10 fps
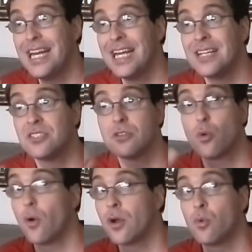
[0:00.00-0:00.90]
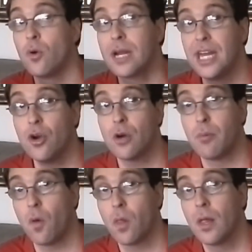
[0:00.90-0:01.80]
is quote-unquote
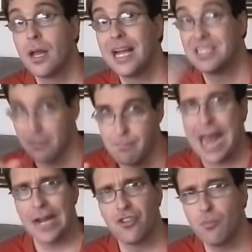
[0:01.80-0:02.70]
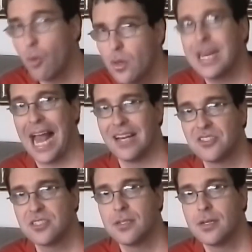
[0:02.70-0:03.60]
curable. Is it manageable?
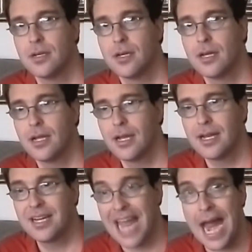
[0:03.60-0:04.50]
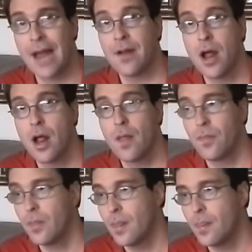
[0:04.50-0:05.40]
Yes. Can
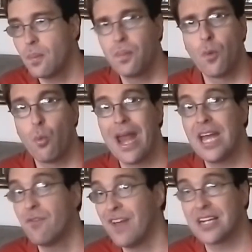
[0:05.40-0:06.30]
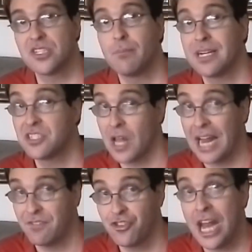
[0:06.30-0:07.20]
the way it affects somebody's
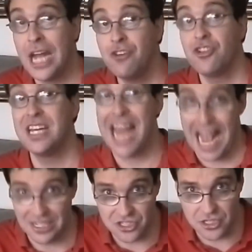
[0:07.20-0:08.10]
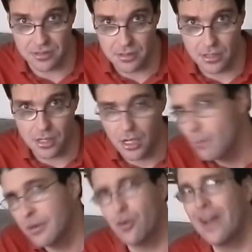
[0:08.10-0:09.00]
life change? Yes.
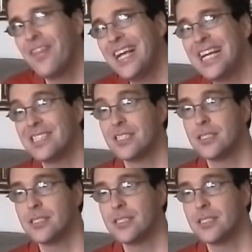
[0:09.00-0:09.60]
But do I think